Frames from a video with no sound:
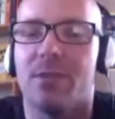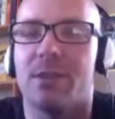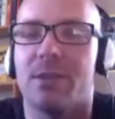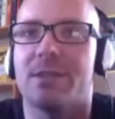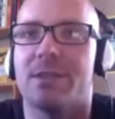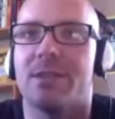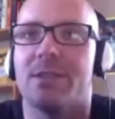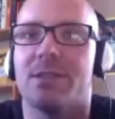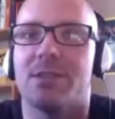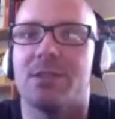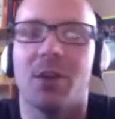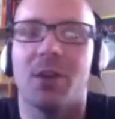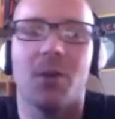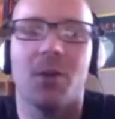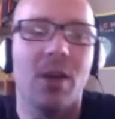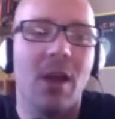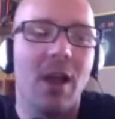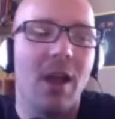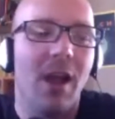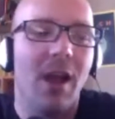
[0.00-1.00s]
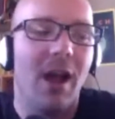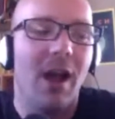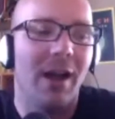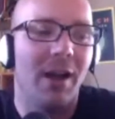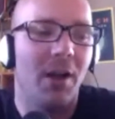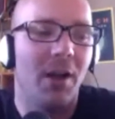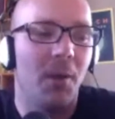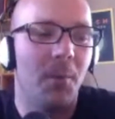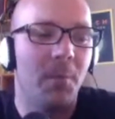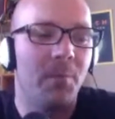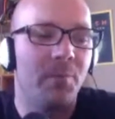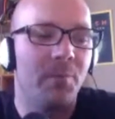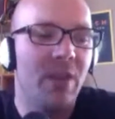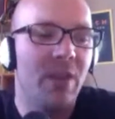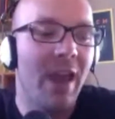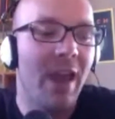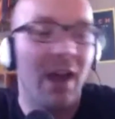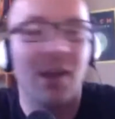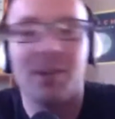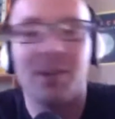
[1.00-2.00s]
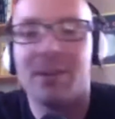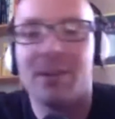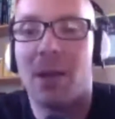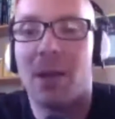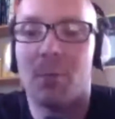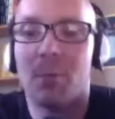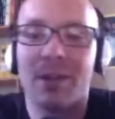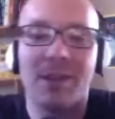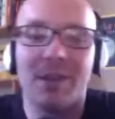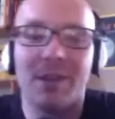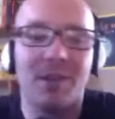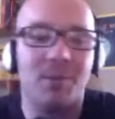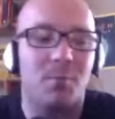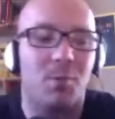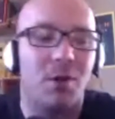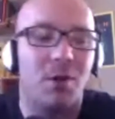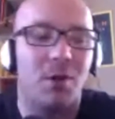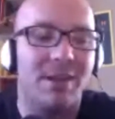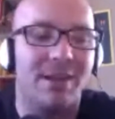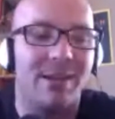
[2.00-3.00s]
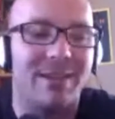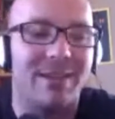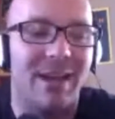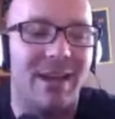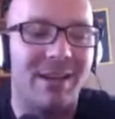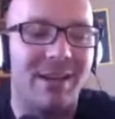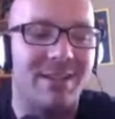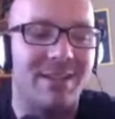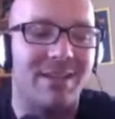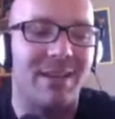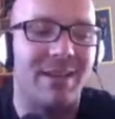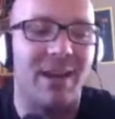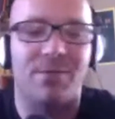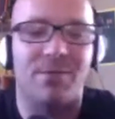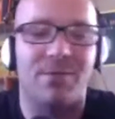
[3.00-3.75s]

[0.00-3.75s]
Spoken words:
And so pretty exciting stuff.